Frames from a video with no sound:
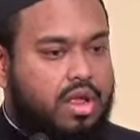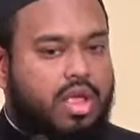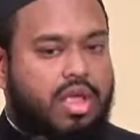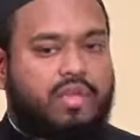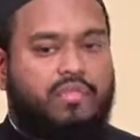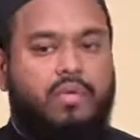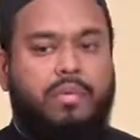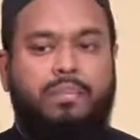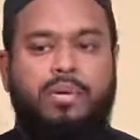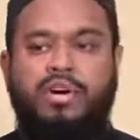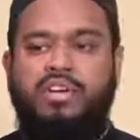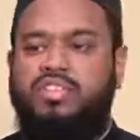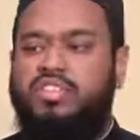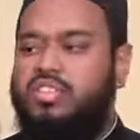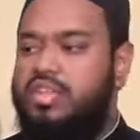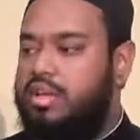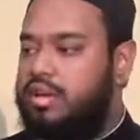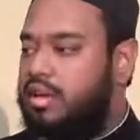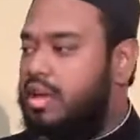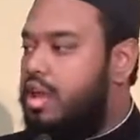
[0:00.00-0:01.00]
If a
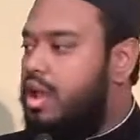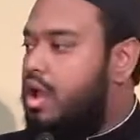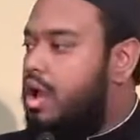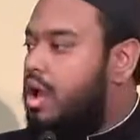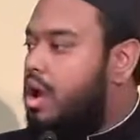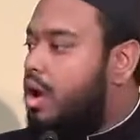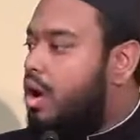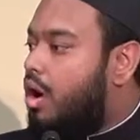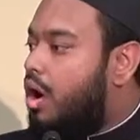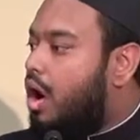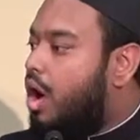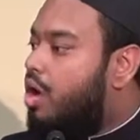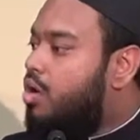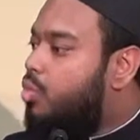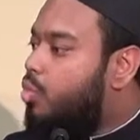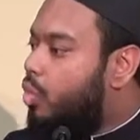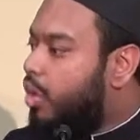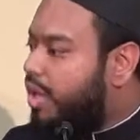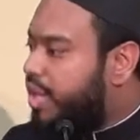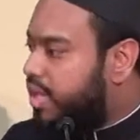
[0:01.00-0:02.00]
person
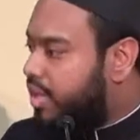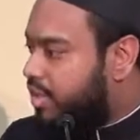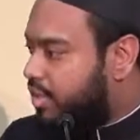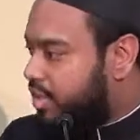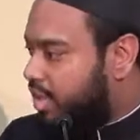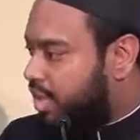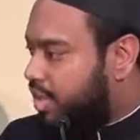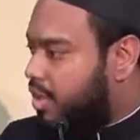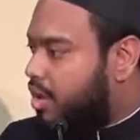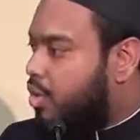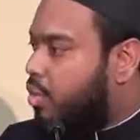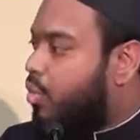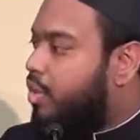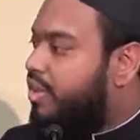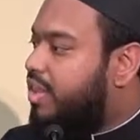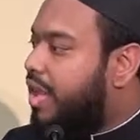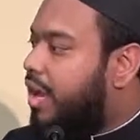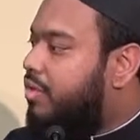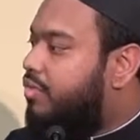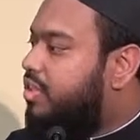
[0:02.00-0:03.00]
unwittingly,
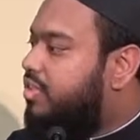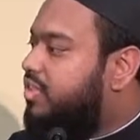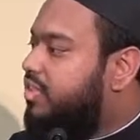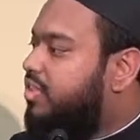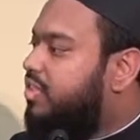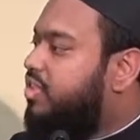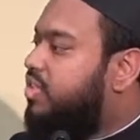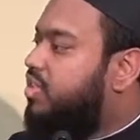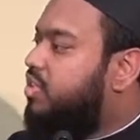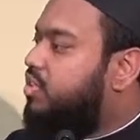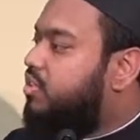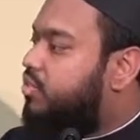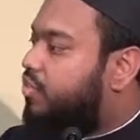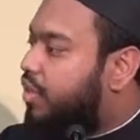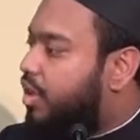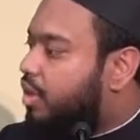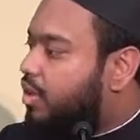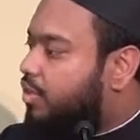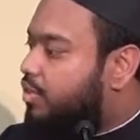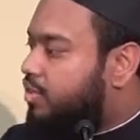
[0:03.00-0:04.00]
without resistance,
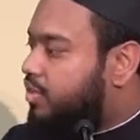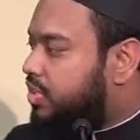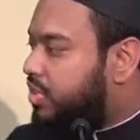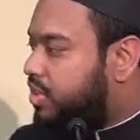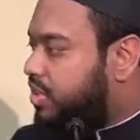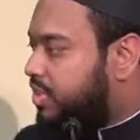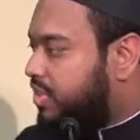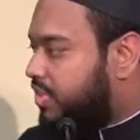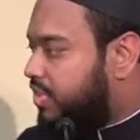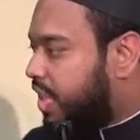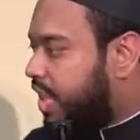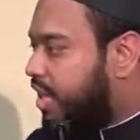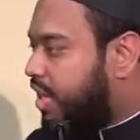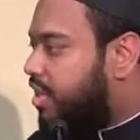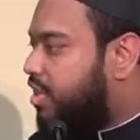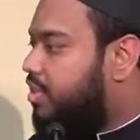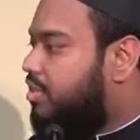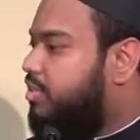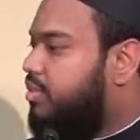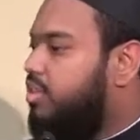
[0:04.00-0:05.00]
follows their
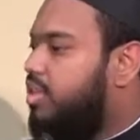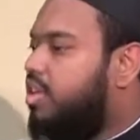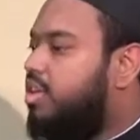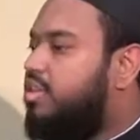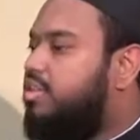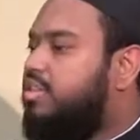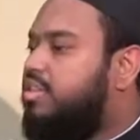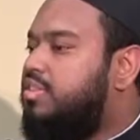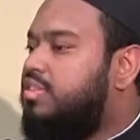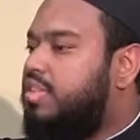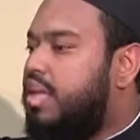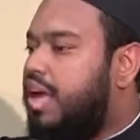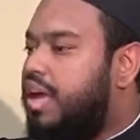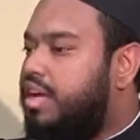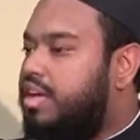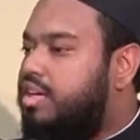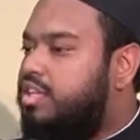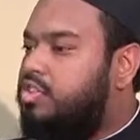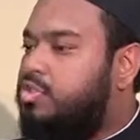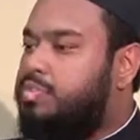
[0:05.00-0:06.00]

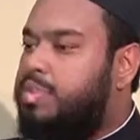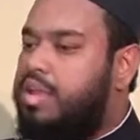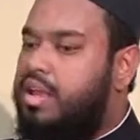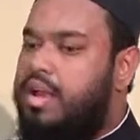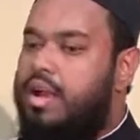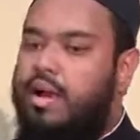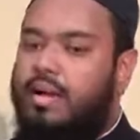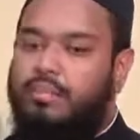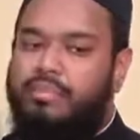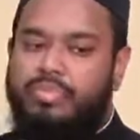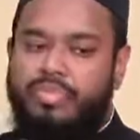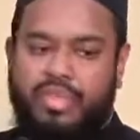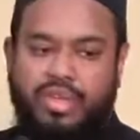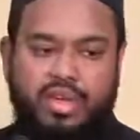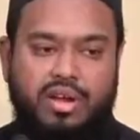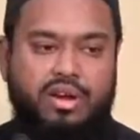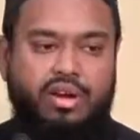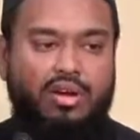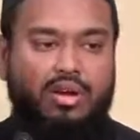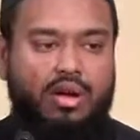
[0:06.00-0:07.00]
desires become
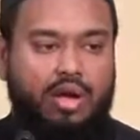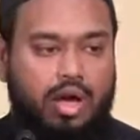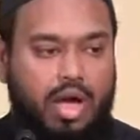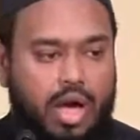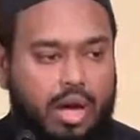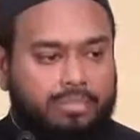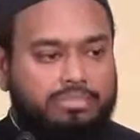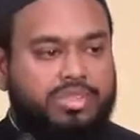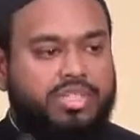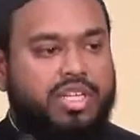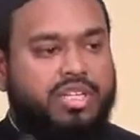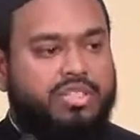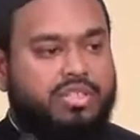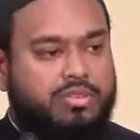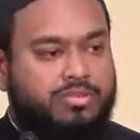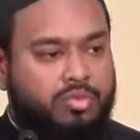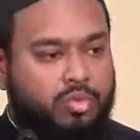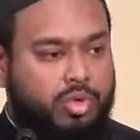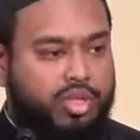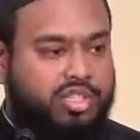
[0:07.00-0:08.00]
their object
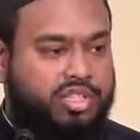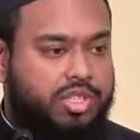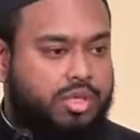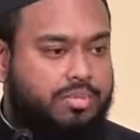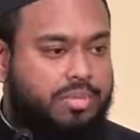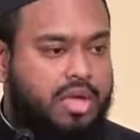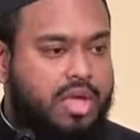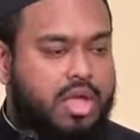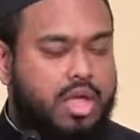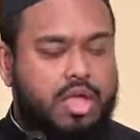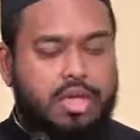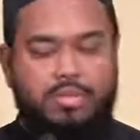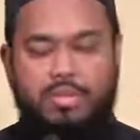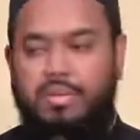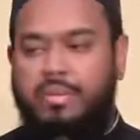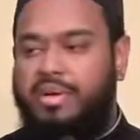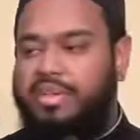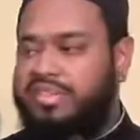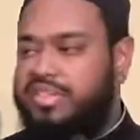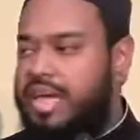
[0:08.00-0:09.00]
of worship. Imam
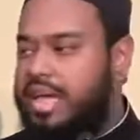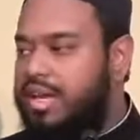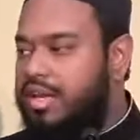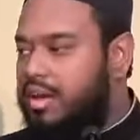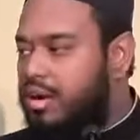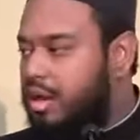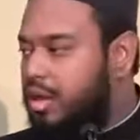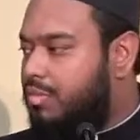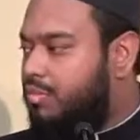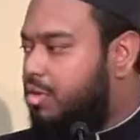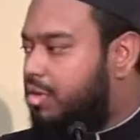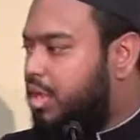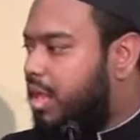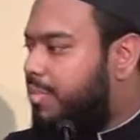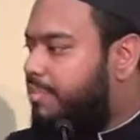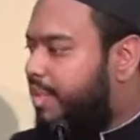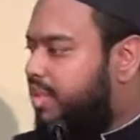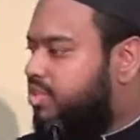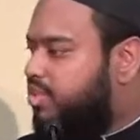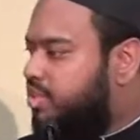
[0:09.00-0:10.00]
Ghazali rahimahullah
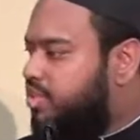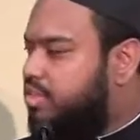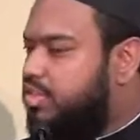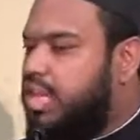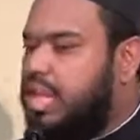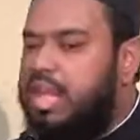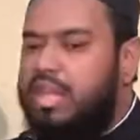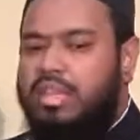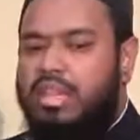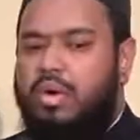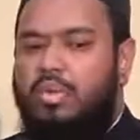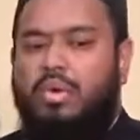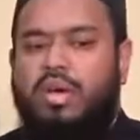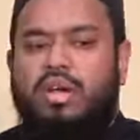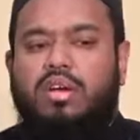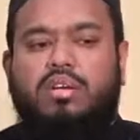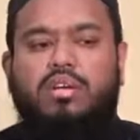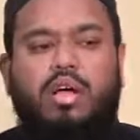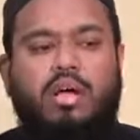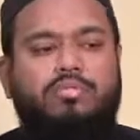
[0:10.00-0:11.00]
mentions that when
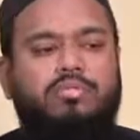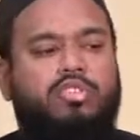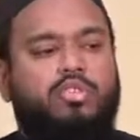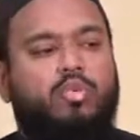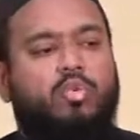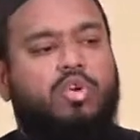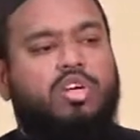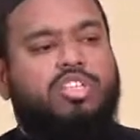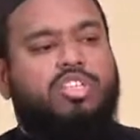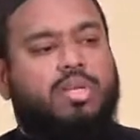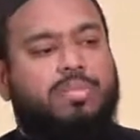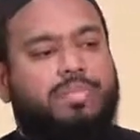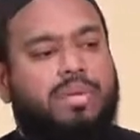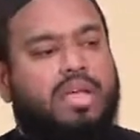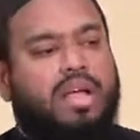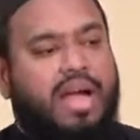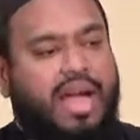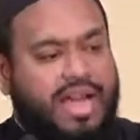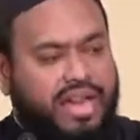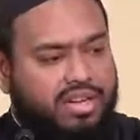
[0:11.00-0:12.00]
it comes to
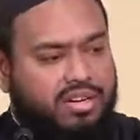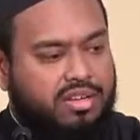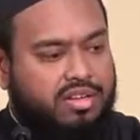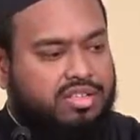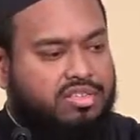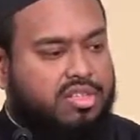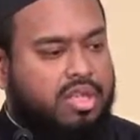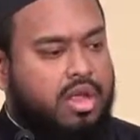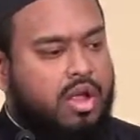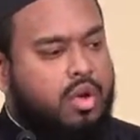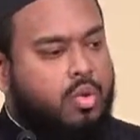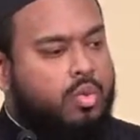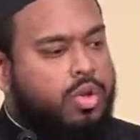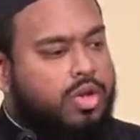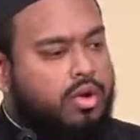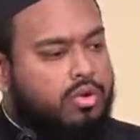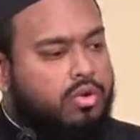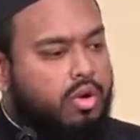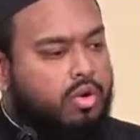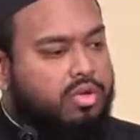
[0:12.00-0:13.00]
worshipping idols, we
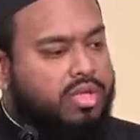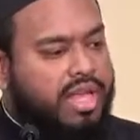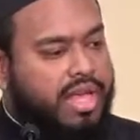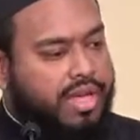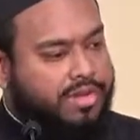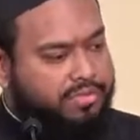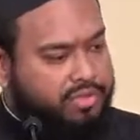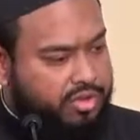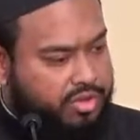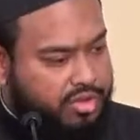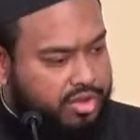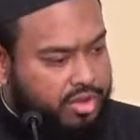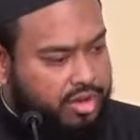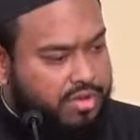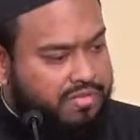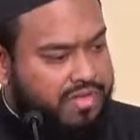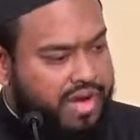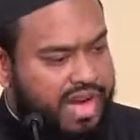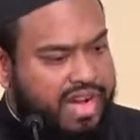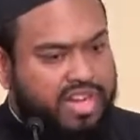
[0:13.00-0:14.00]
don't only have to think
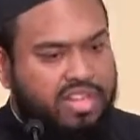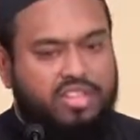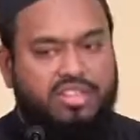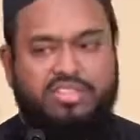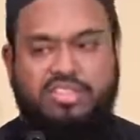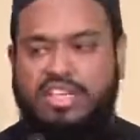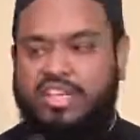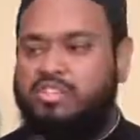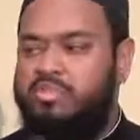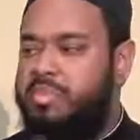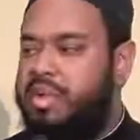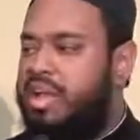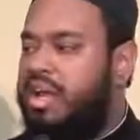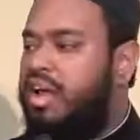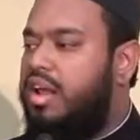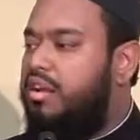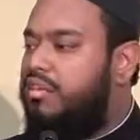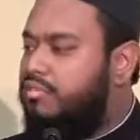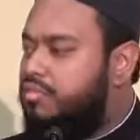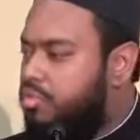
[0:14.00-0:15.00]
of idols as made
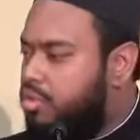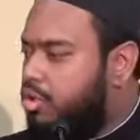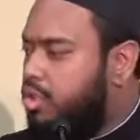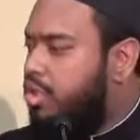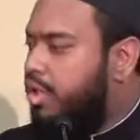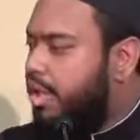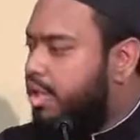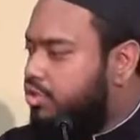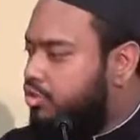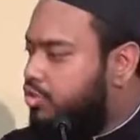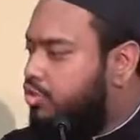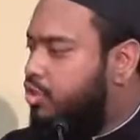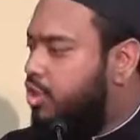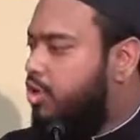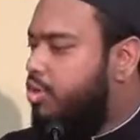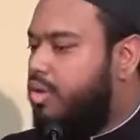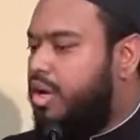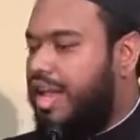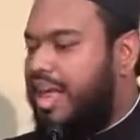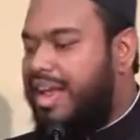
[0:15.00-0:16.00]
out of wood and
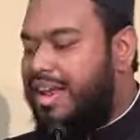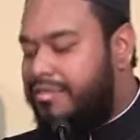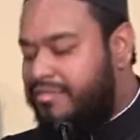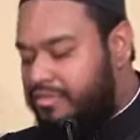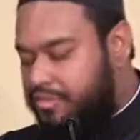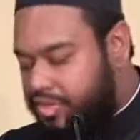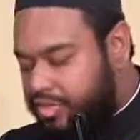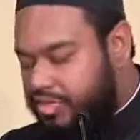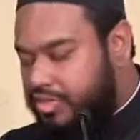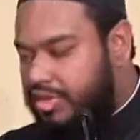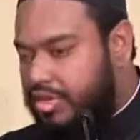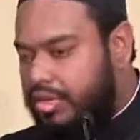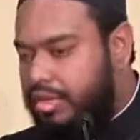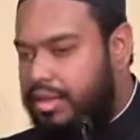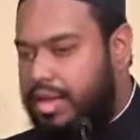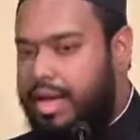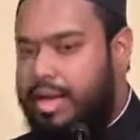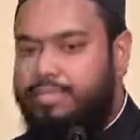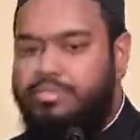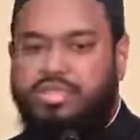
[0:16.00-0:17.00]
stone and physical
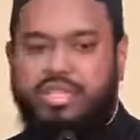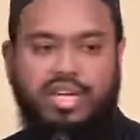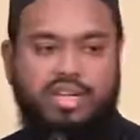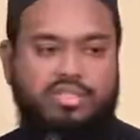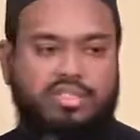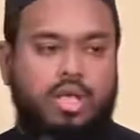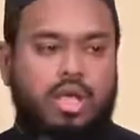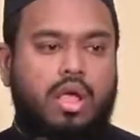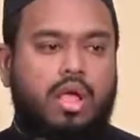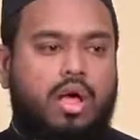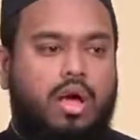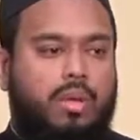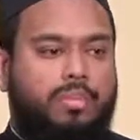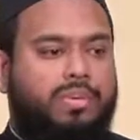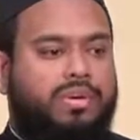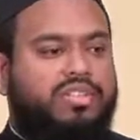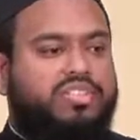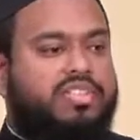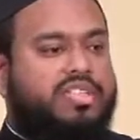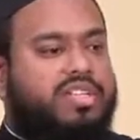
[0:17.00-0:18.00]
objects. A
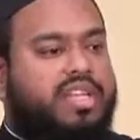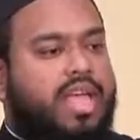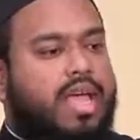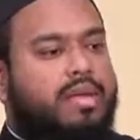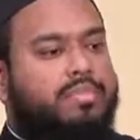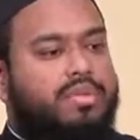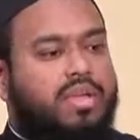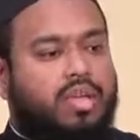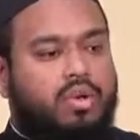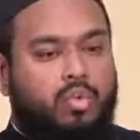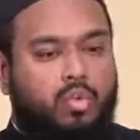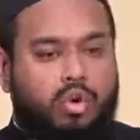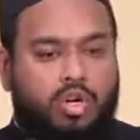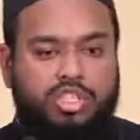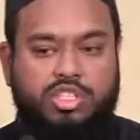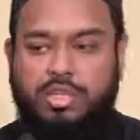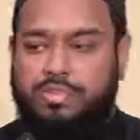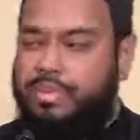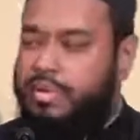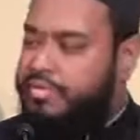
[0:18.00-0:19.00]
person can be in
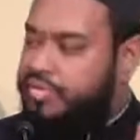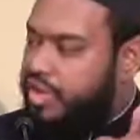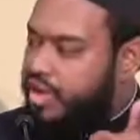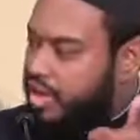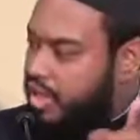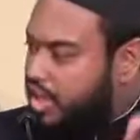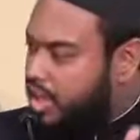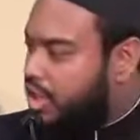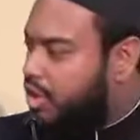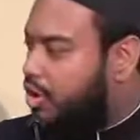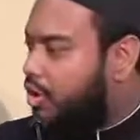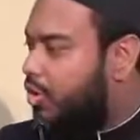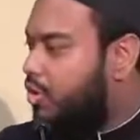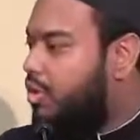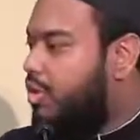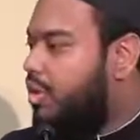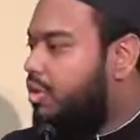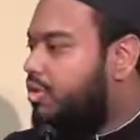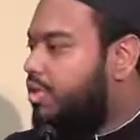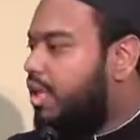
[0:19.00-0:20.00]
worship of their ego.
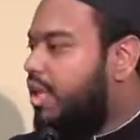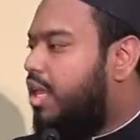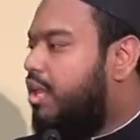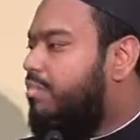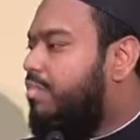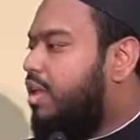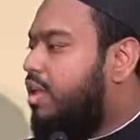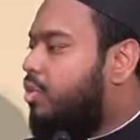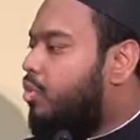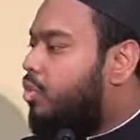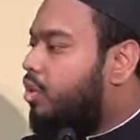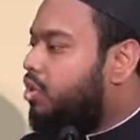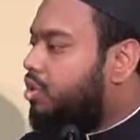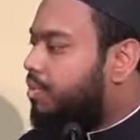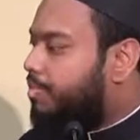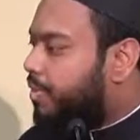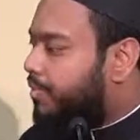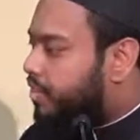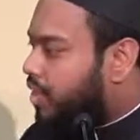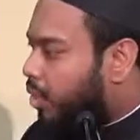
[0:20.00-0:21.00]
They can be in
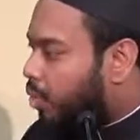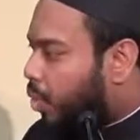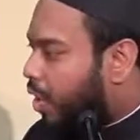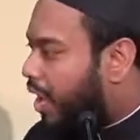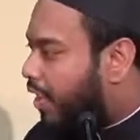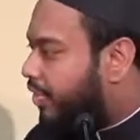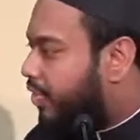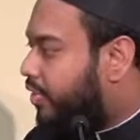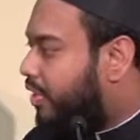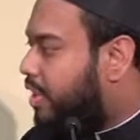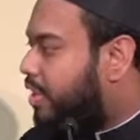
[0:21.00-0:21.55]
worship of their wealth.